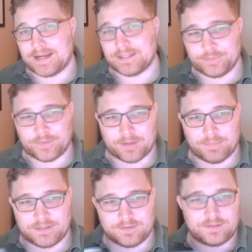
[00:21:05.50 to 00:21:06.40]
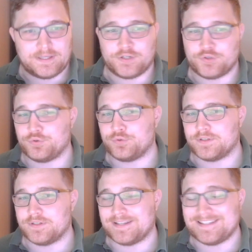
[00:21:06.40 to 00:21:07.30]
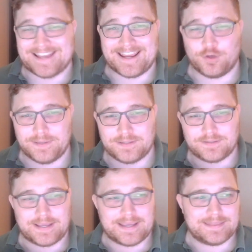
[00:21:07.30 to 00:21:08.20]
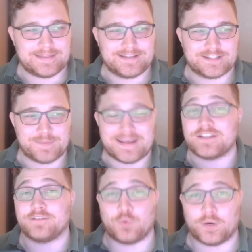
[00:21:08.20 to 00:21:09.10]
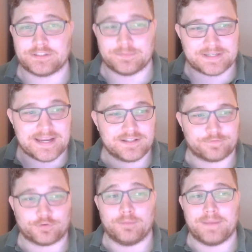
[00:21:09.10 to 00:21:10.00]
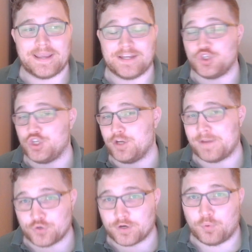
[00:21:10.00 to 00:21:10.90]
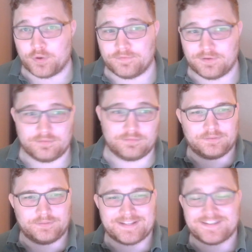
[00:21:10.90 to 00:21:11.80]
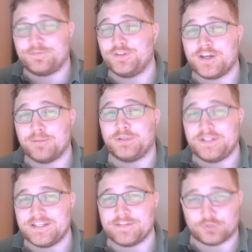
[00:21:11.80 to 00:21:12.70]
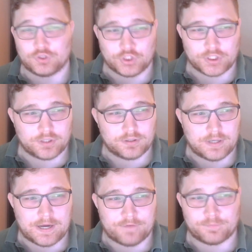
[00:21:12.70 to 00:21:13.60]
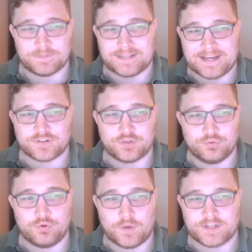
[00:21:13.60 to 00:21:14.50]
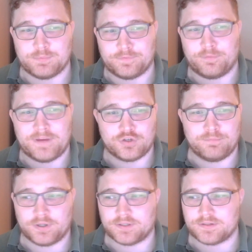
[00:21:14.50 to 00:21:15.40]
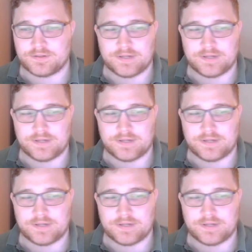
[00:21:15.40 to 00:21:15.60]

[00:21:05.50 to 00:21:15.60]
recommend. It introduces entanglement and the space of quantum states from a geometric point of view. It's definitely a completely different look from the last two quantum information books,